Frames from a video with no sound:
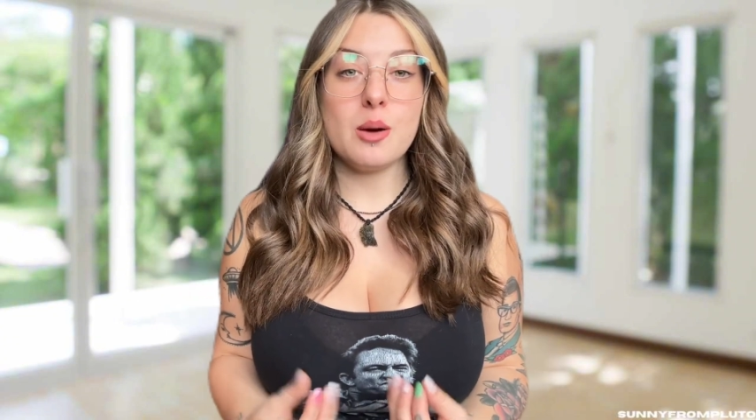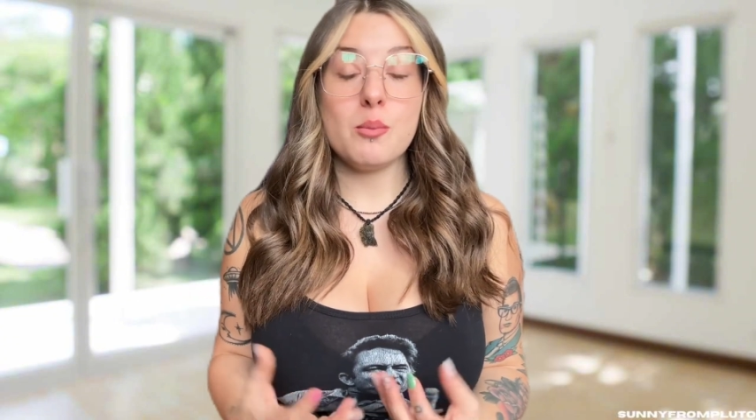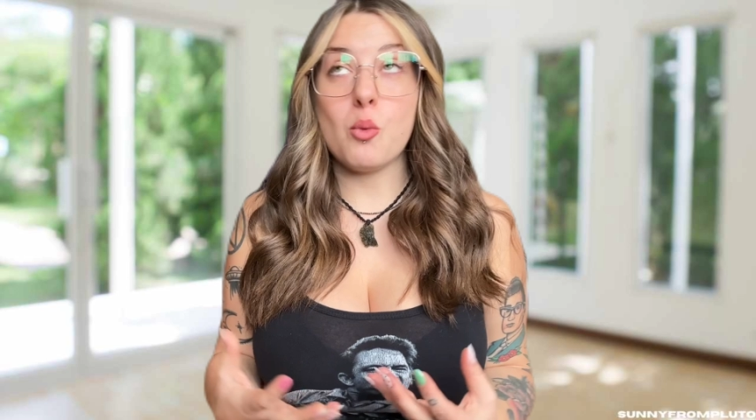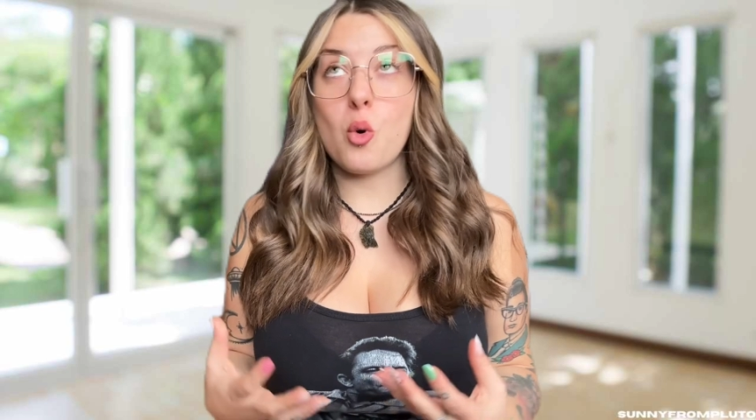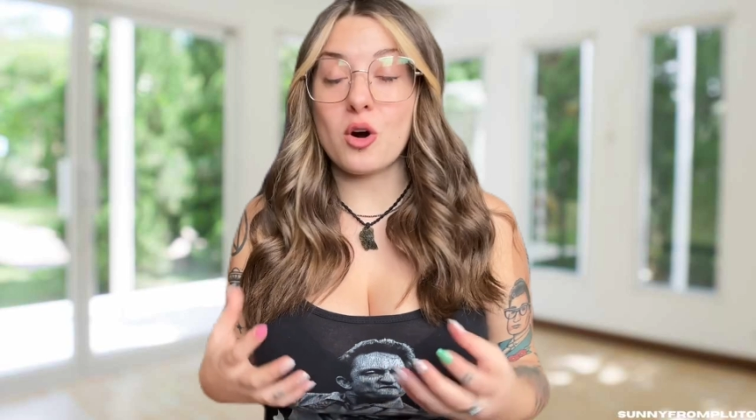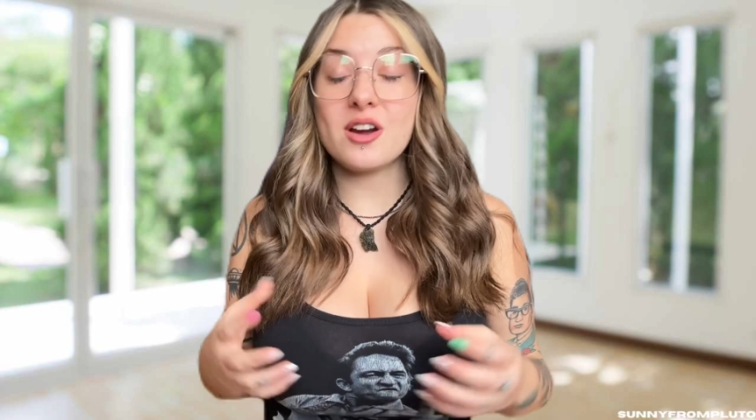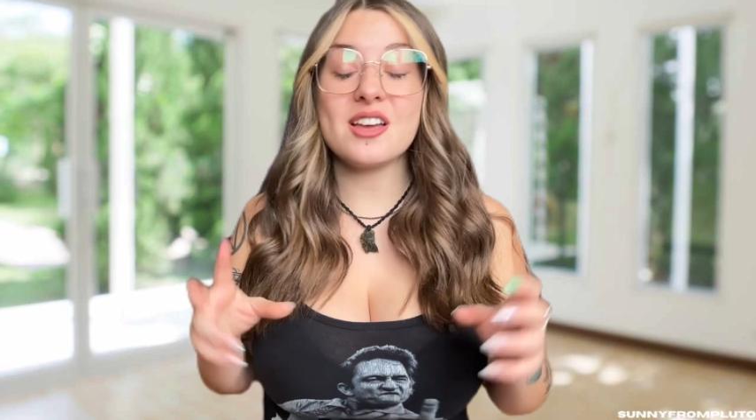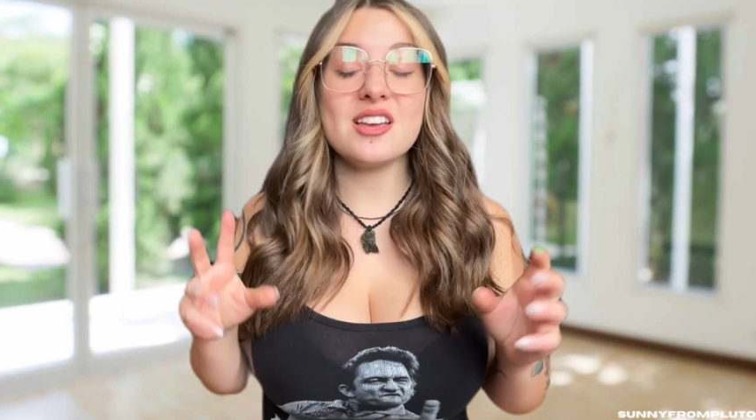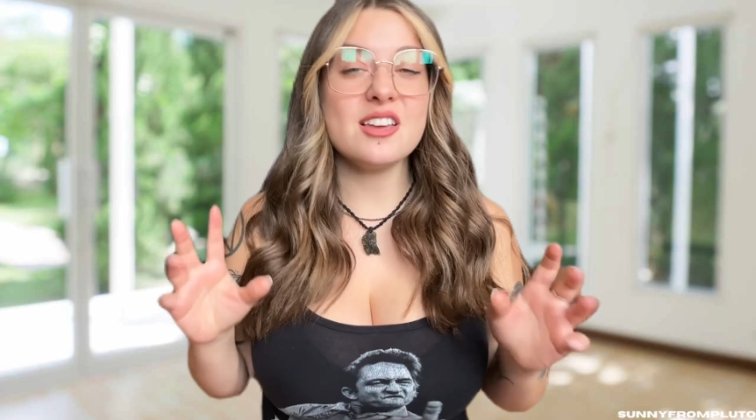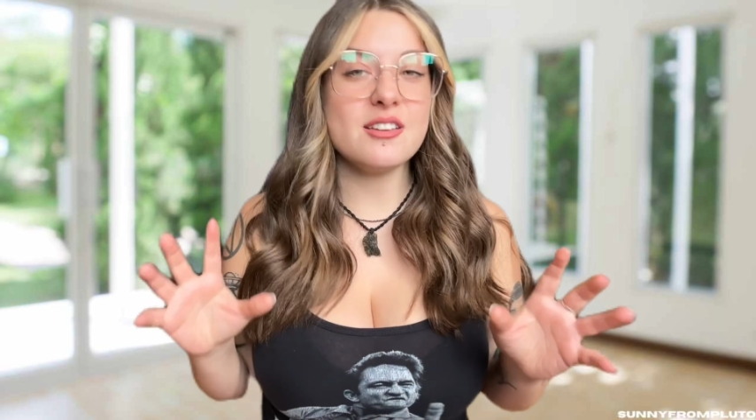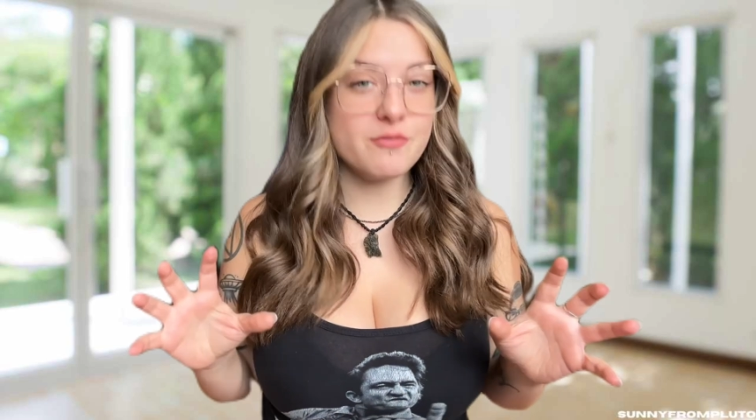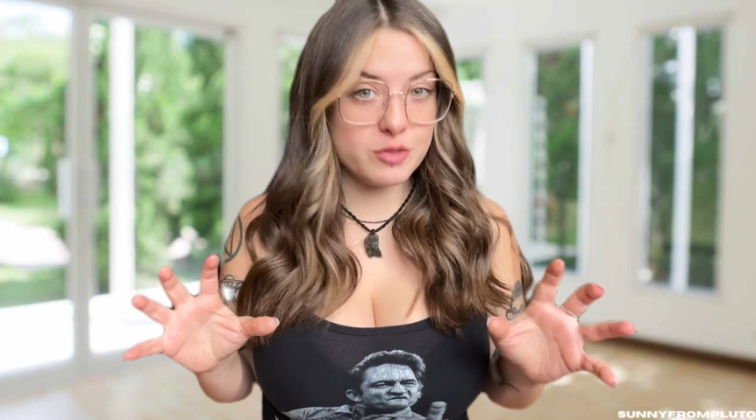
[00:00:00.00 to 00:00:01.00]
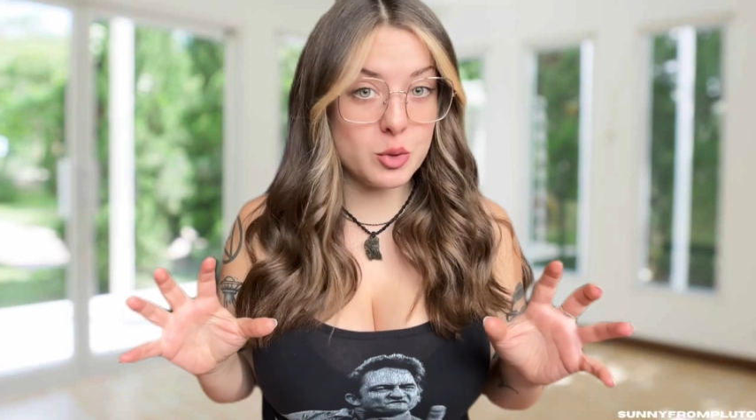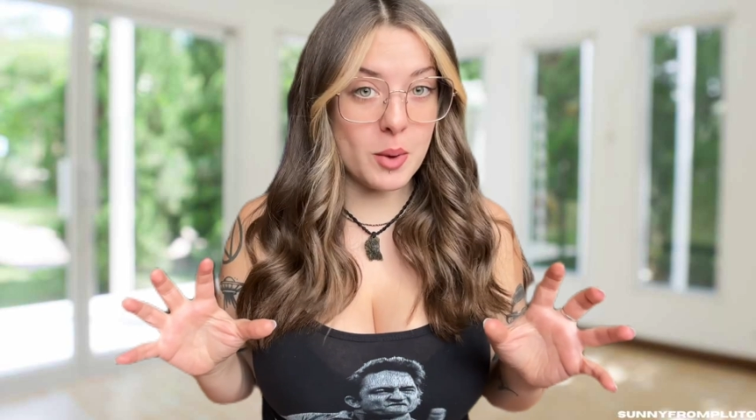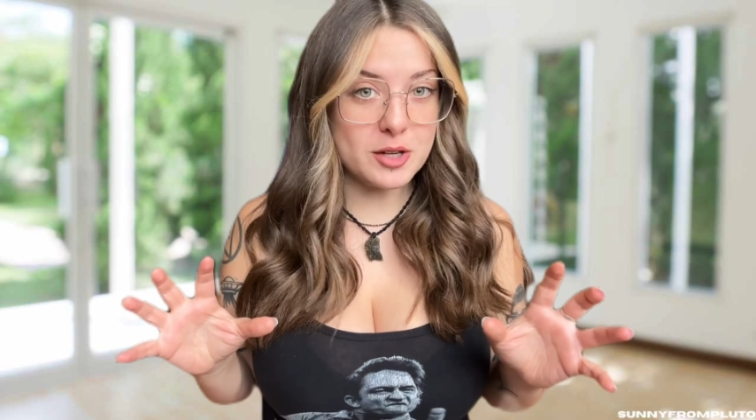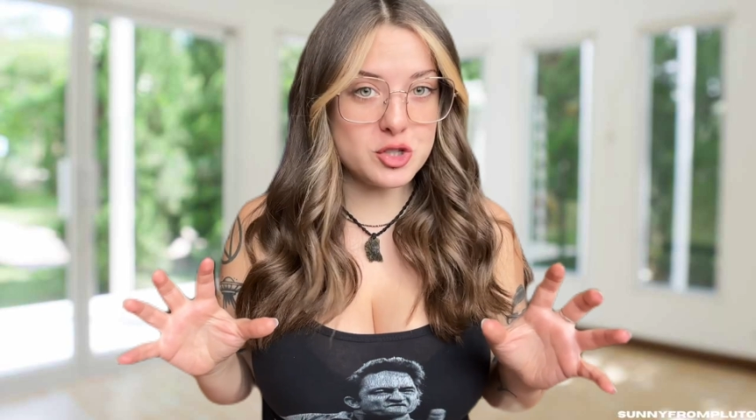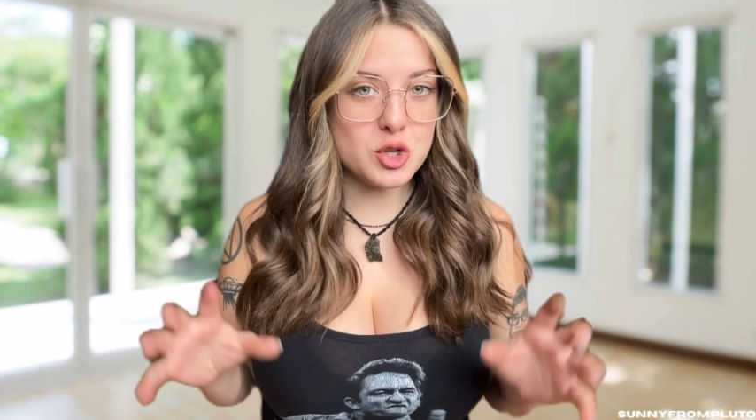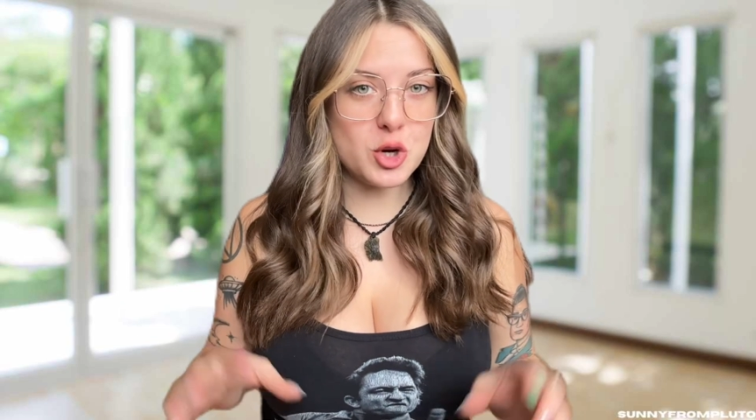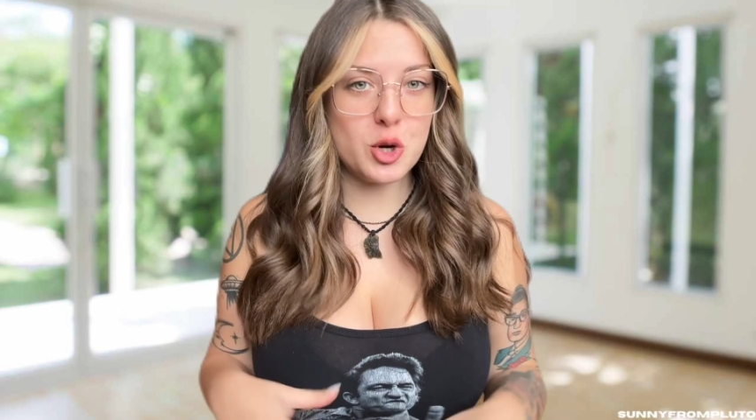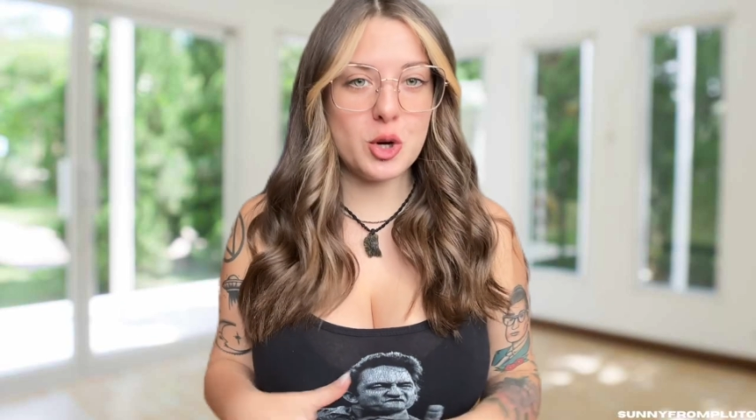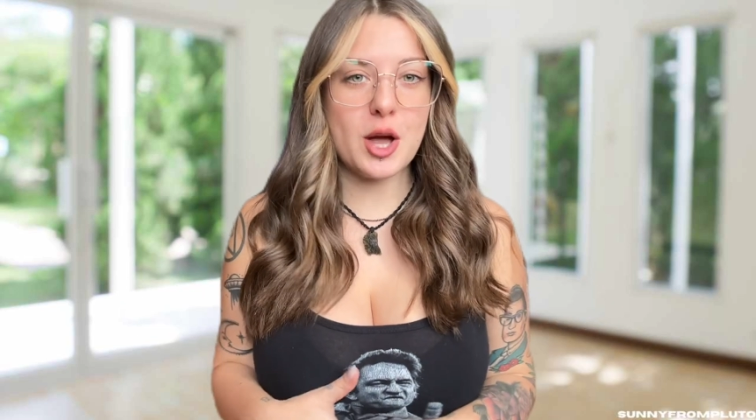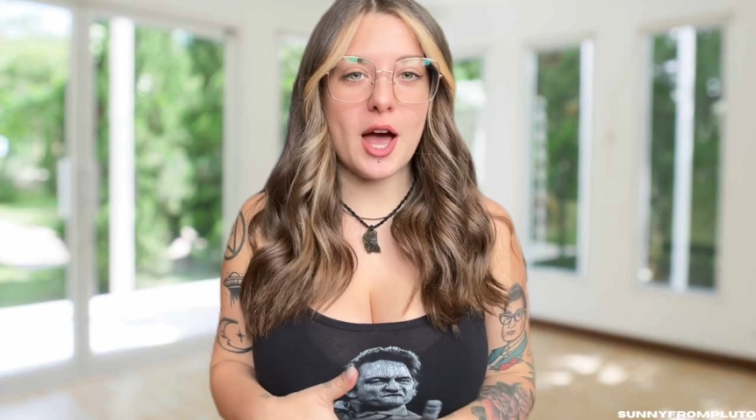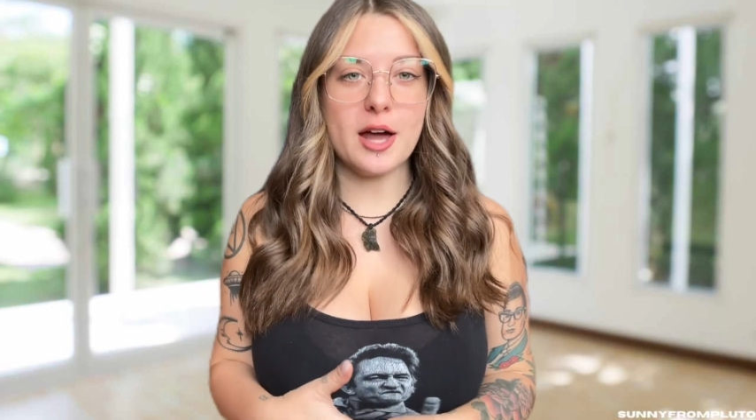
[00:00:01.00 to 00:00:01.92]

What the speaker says: more influential